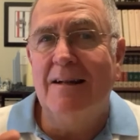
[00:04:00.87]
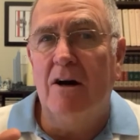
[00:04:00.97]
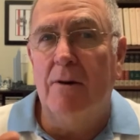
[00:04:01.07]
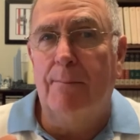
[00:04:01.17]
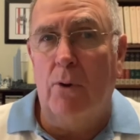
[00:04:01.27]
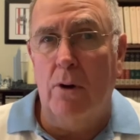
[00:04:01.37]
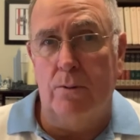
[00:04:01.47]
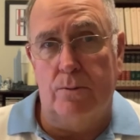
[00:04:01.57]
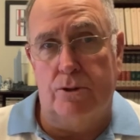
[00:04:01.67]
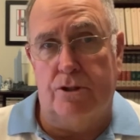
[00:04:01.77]

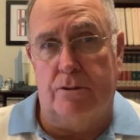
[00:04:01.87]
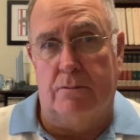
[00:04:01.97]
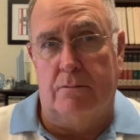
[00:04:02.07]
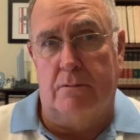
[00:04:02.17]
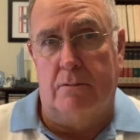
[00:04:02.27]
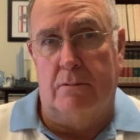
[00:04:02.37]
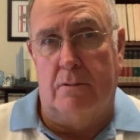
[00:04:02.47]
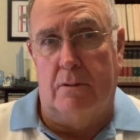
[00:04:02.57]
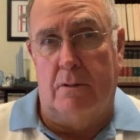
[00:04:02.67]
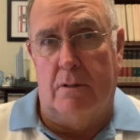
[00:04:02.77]
approach
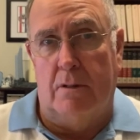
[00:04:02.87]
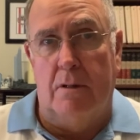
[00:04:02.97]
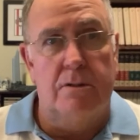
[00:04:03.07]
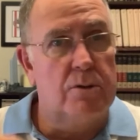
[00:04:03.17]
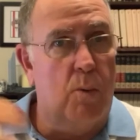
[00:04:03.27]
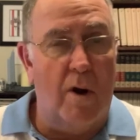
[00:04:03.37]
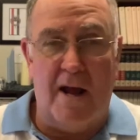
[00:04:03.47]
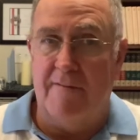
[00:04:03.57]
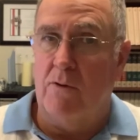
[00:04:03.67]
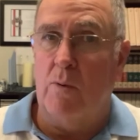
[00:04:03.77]
to
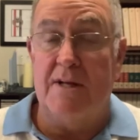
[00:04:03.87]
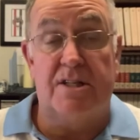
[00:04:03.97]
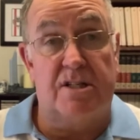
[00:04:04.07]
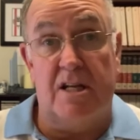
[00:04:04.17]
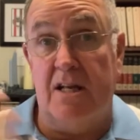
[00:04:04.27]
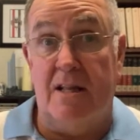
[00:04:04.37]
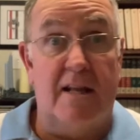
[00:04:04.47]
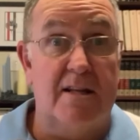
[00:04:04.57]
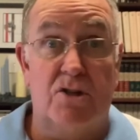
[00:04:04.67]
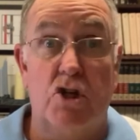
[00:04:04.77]
whatever we see that
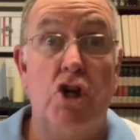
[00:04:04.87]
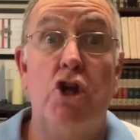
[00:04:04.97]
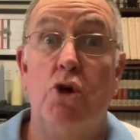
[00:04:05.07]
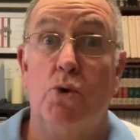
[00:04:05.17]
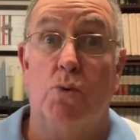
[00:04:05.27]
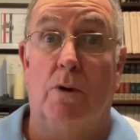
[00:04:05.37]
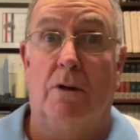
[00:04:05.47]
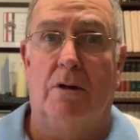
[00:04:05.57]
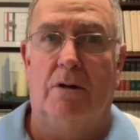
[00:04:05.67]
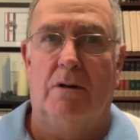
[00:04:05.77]
is new
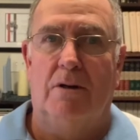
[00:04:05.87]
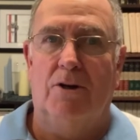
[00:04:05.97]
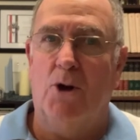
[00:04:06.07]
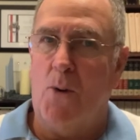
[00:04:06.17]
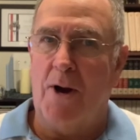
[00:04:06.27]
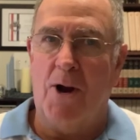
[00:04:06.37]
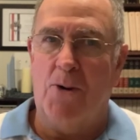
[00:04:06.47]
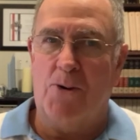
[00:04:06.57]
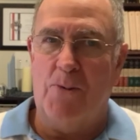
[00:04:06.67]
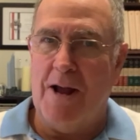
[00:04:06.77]
going on
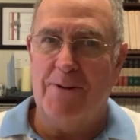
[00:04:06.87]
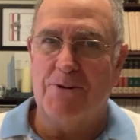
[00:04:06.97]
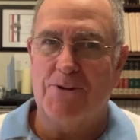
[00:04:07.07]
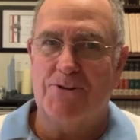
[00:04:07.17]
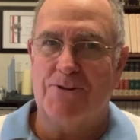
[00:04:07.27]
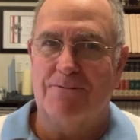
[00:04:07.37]
around us.